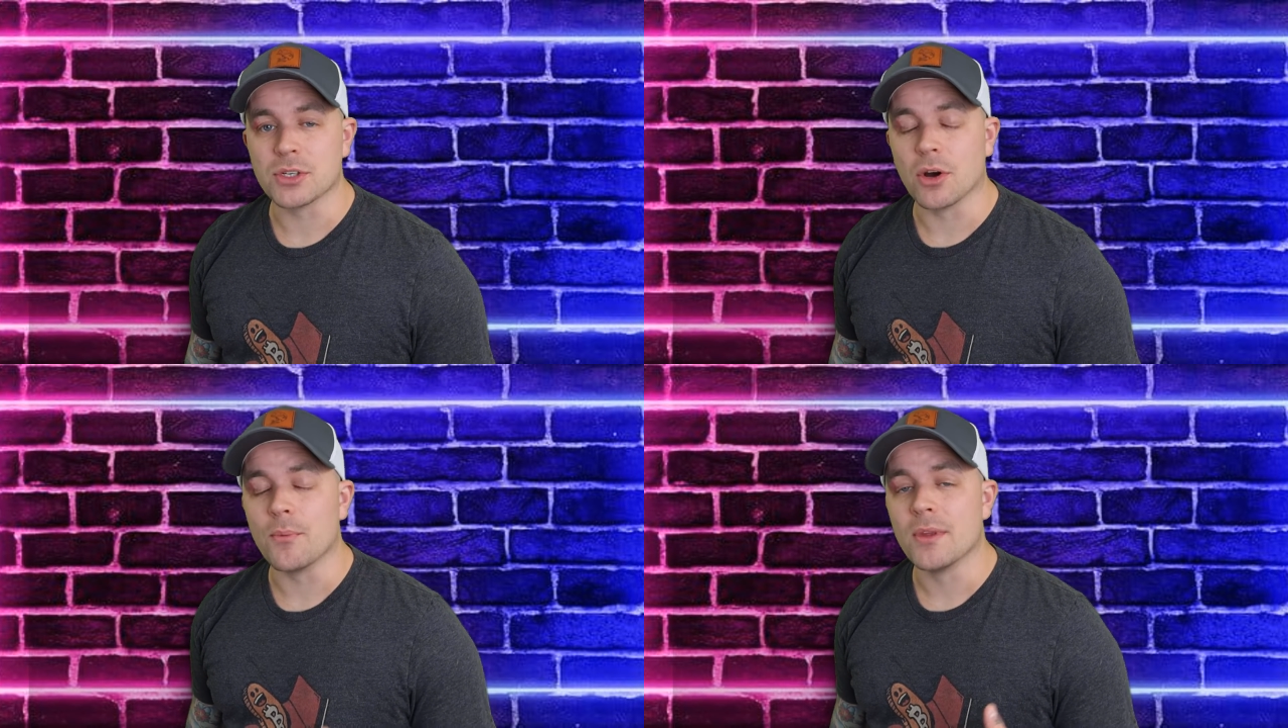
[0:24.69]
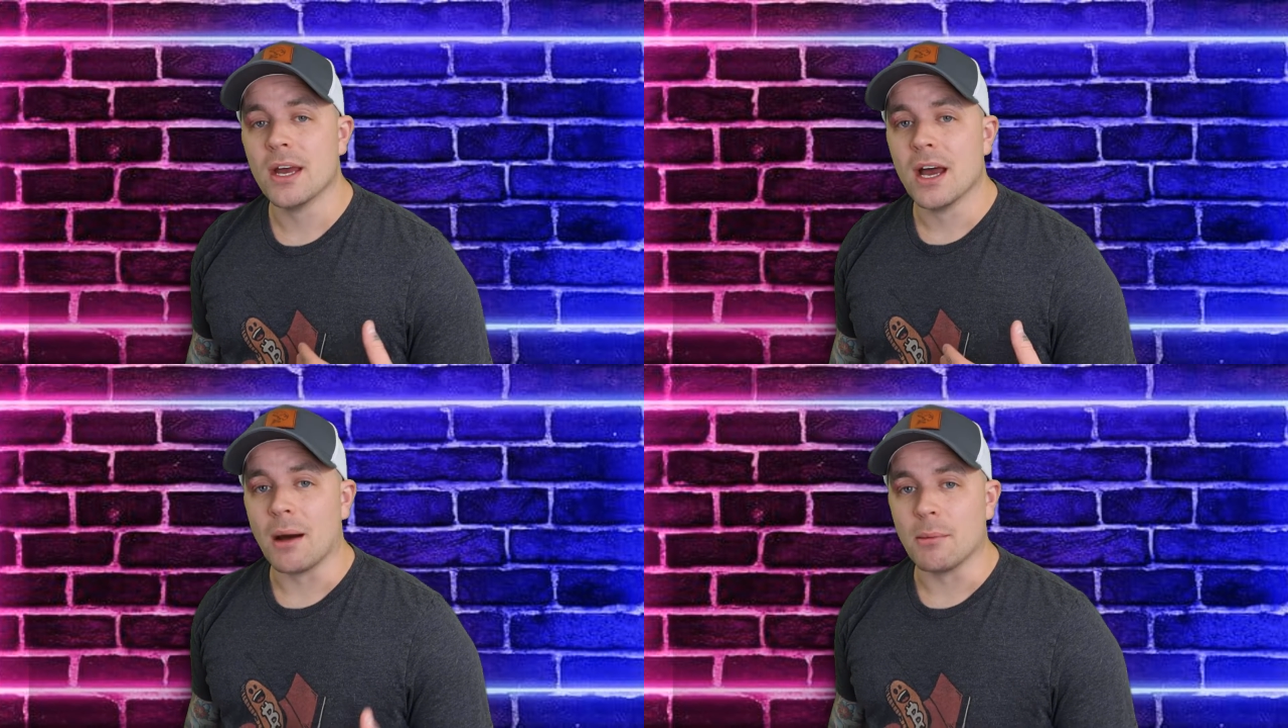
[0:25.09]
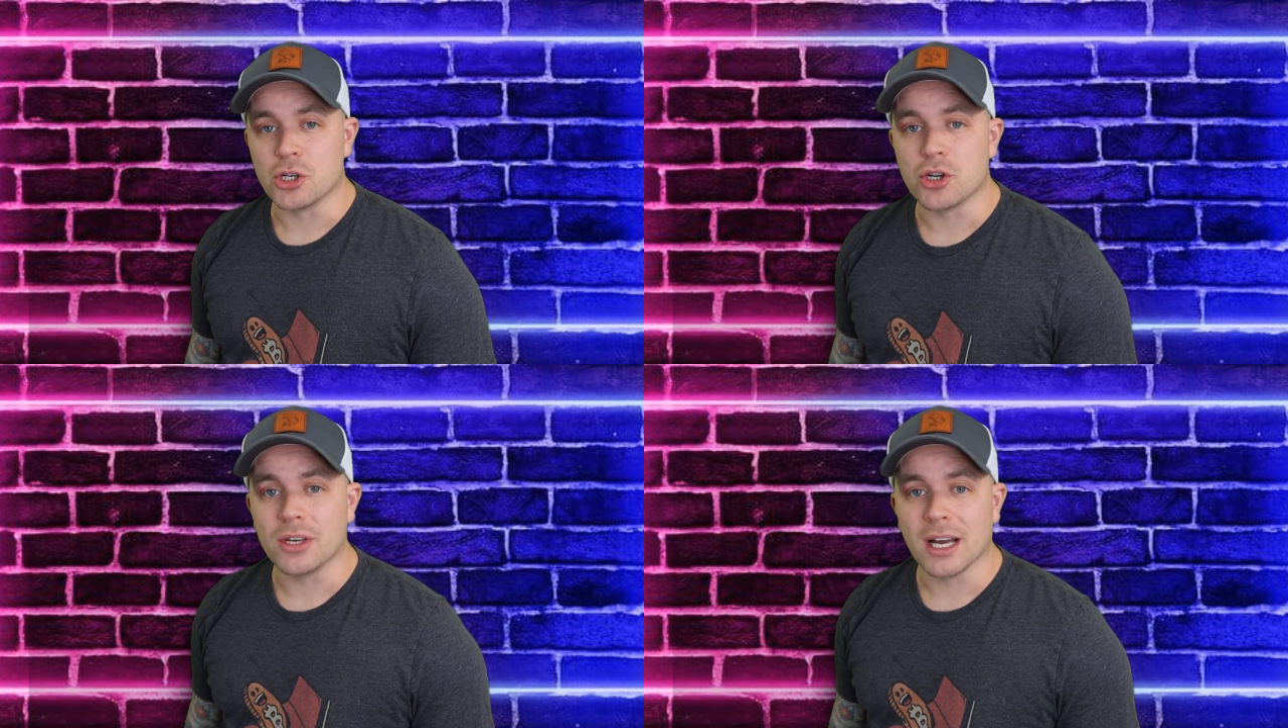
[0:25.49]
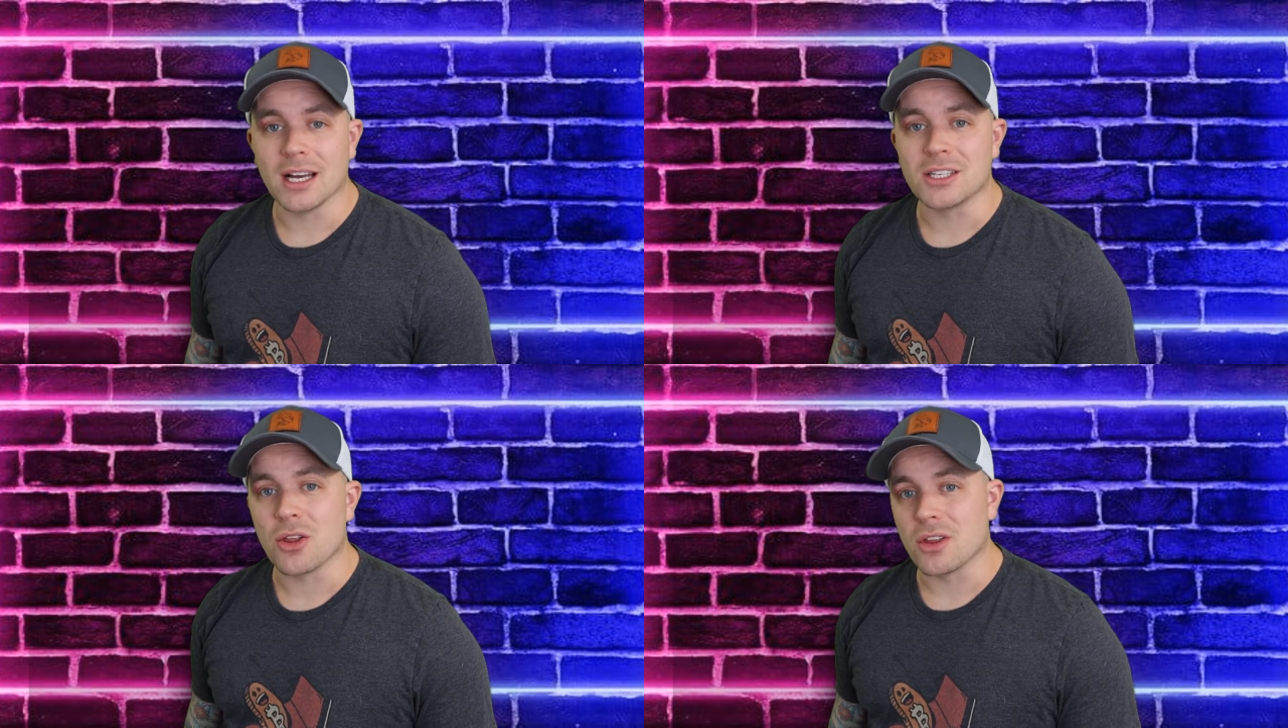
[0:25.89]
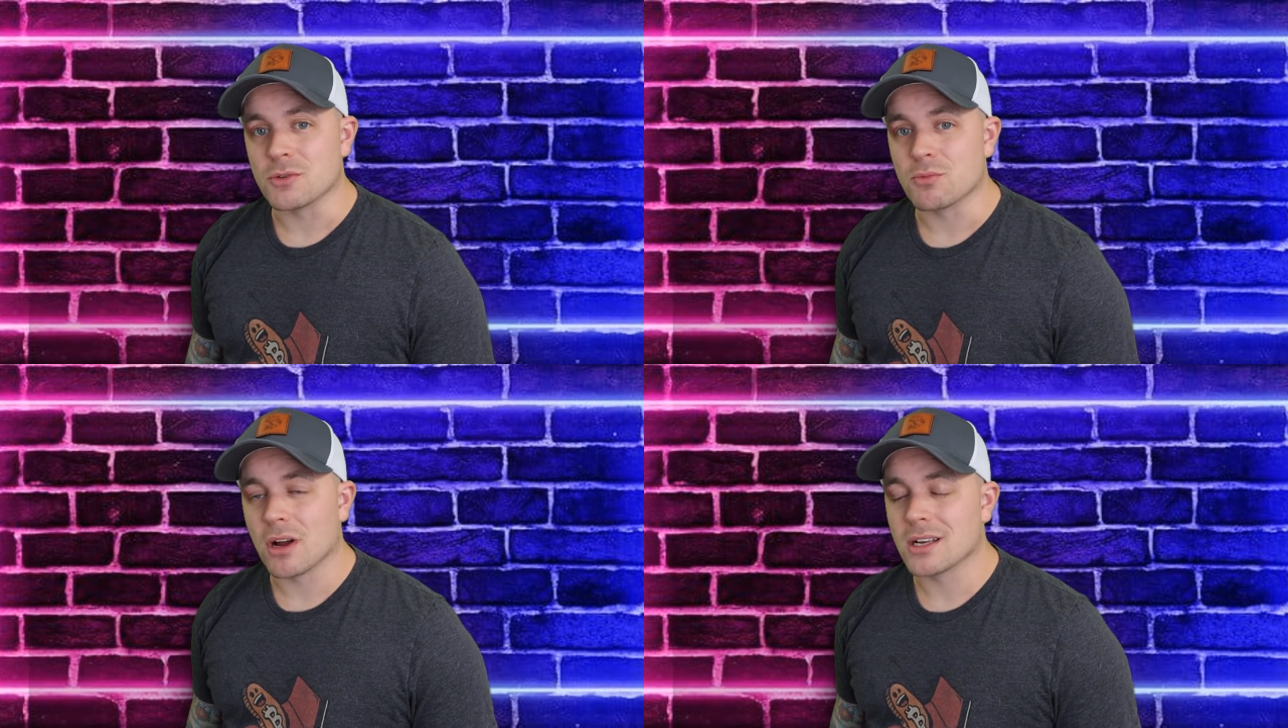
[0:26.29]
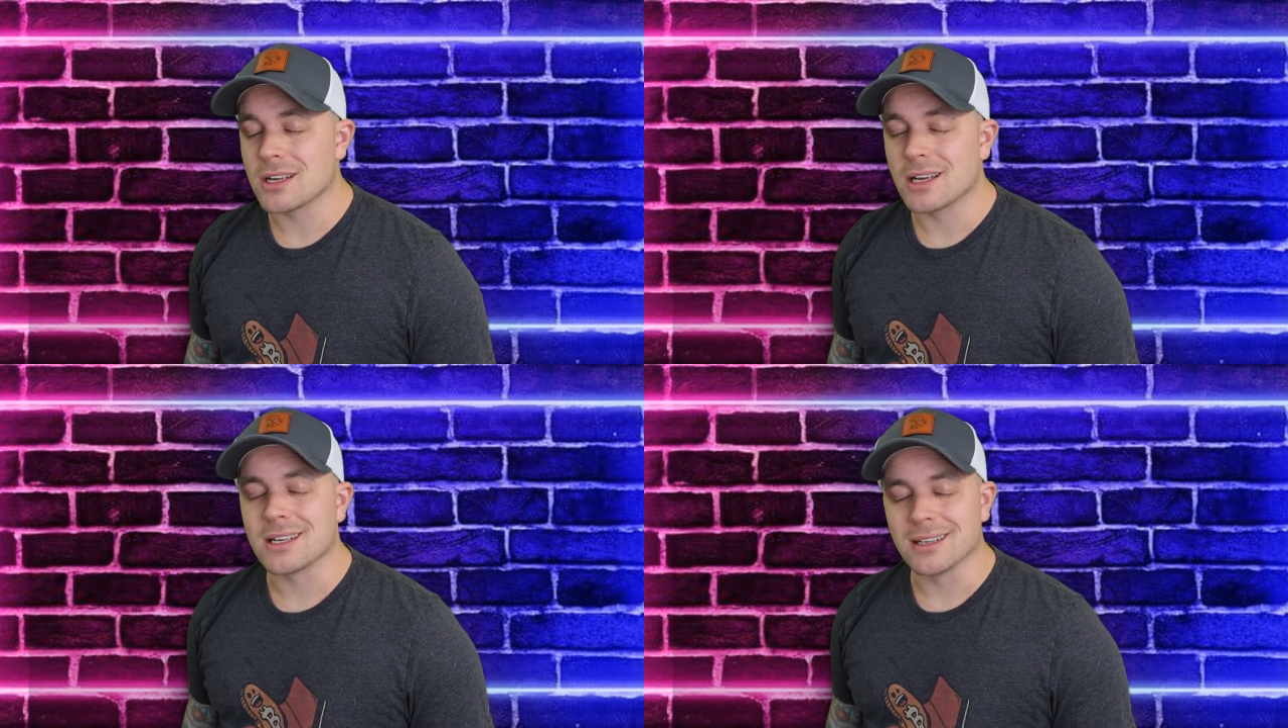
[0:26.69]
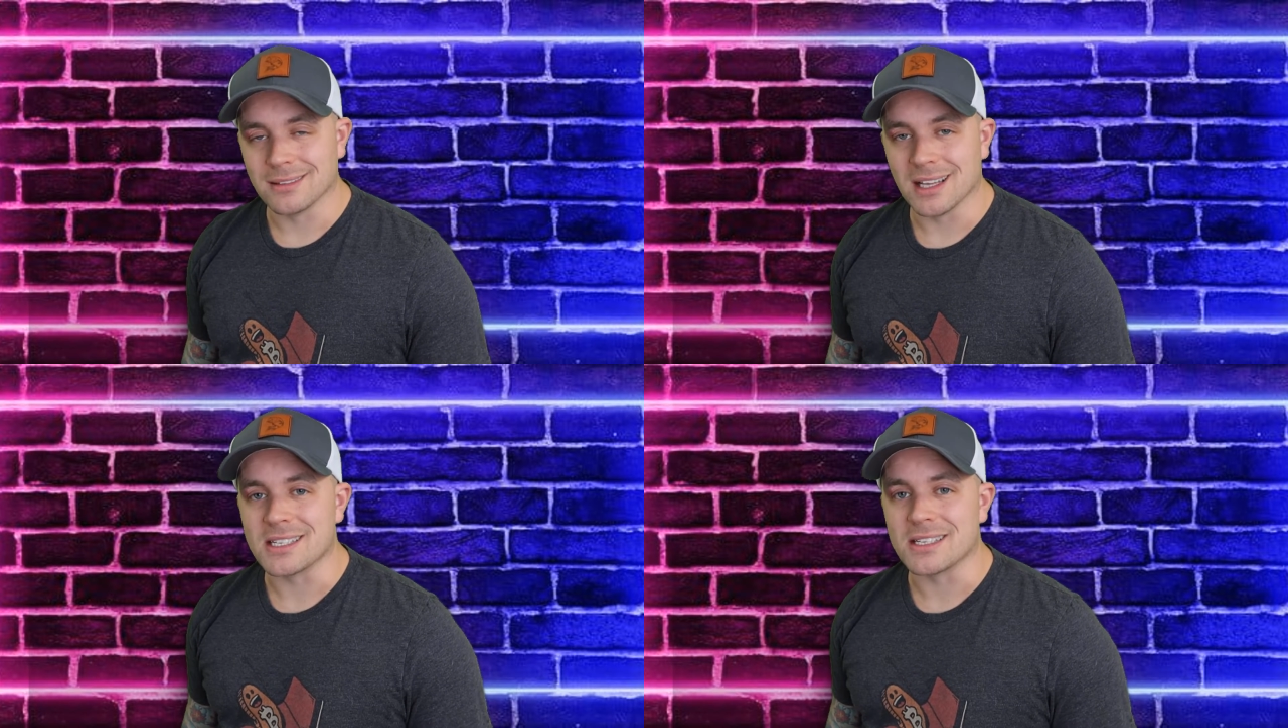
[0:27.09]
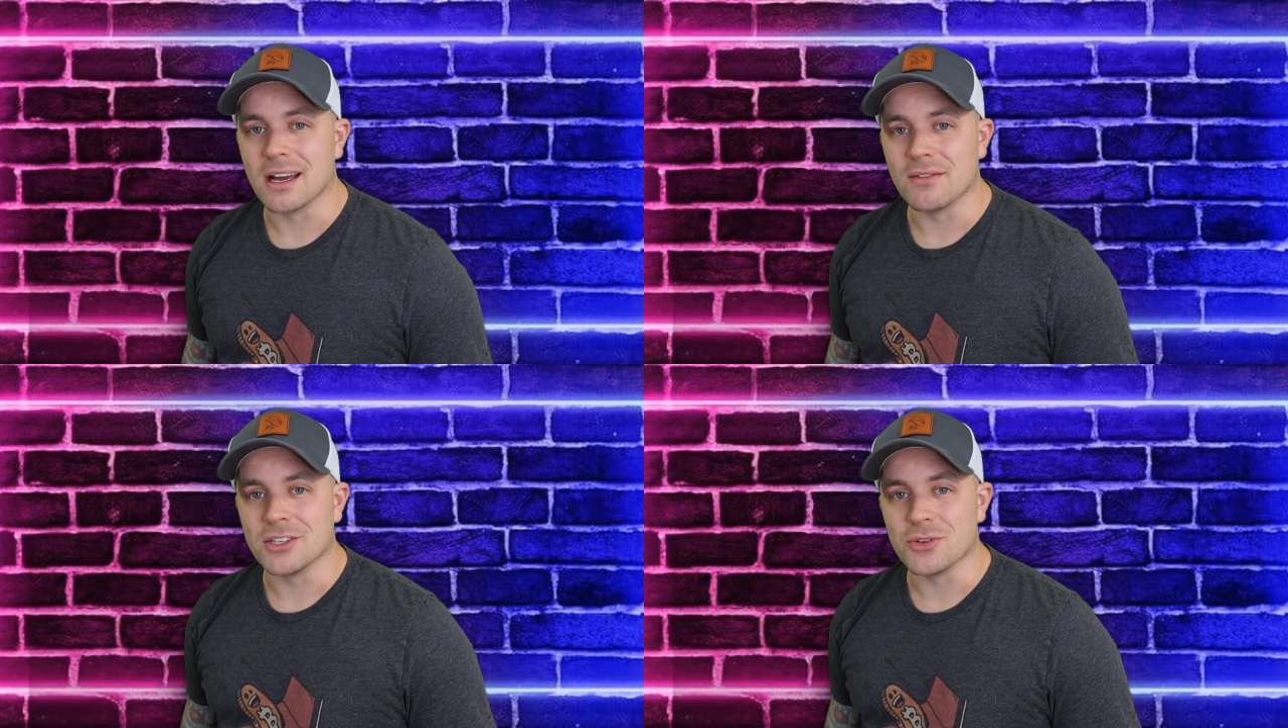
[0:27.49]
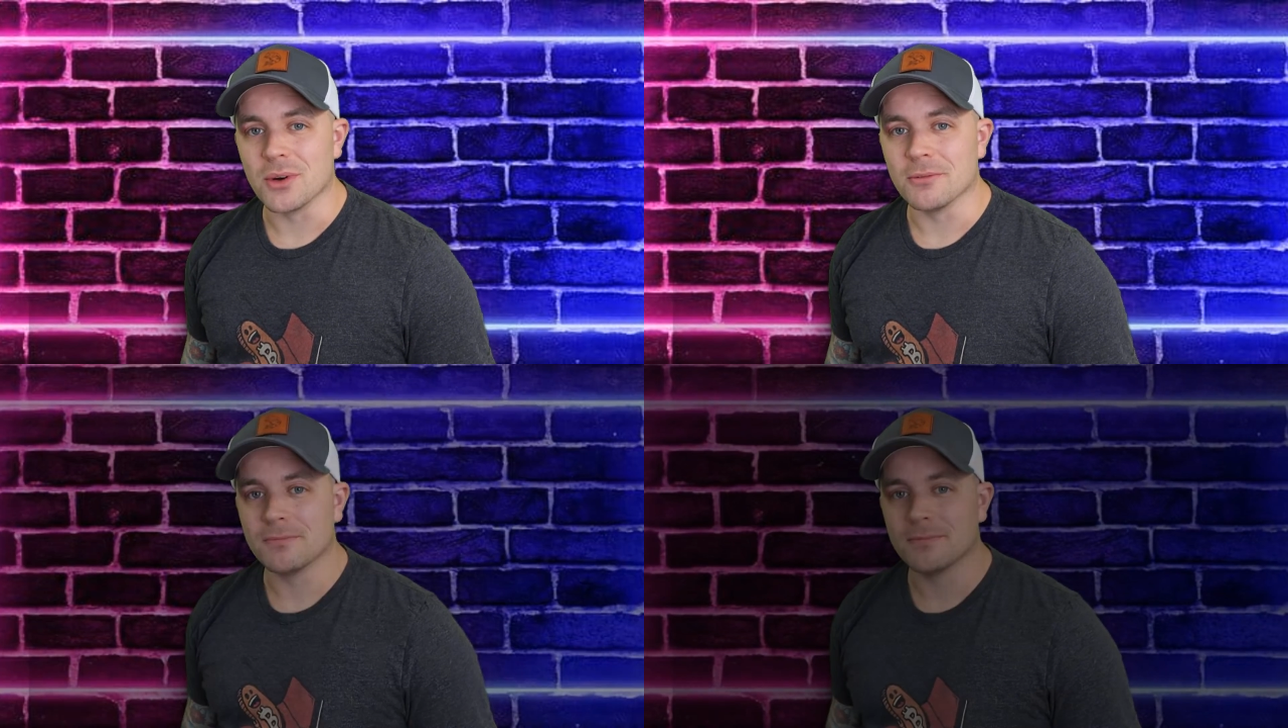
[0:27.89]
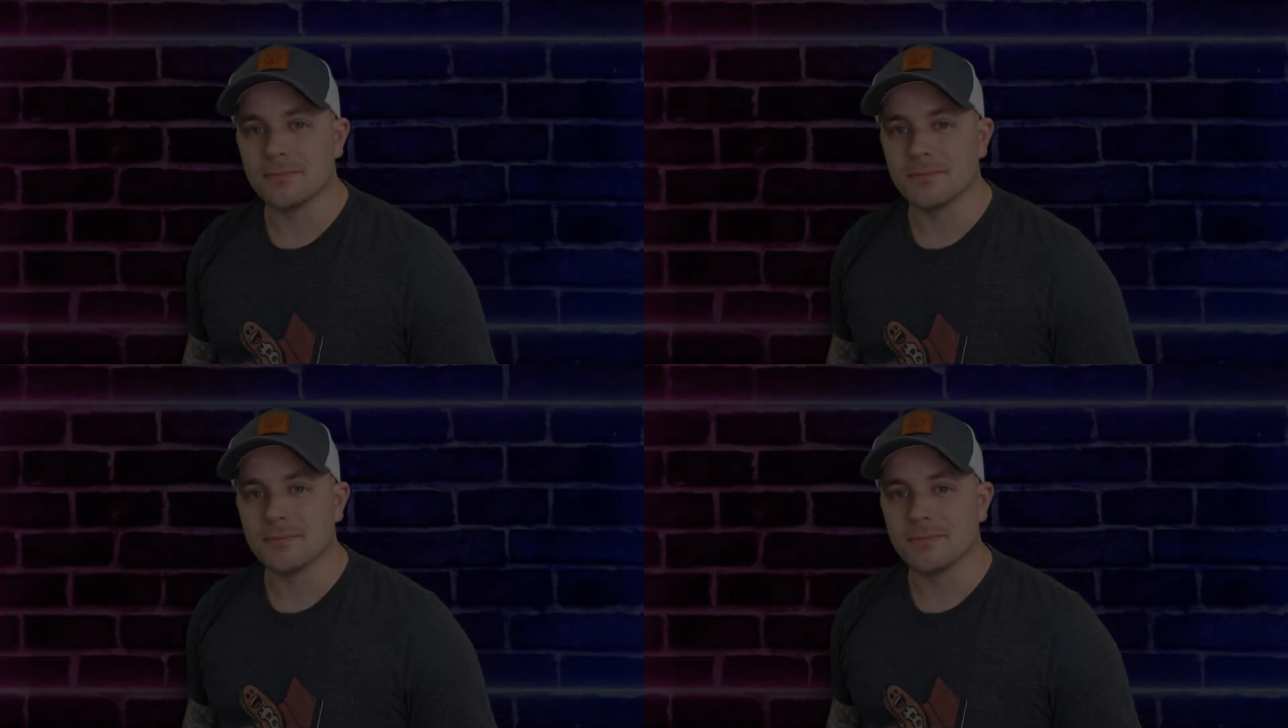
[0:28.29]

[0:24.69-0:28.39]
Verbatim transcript: So I'm going to show you guys this process. Let's dive into it.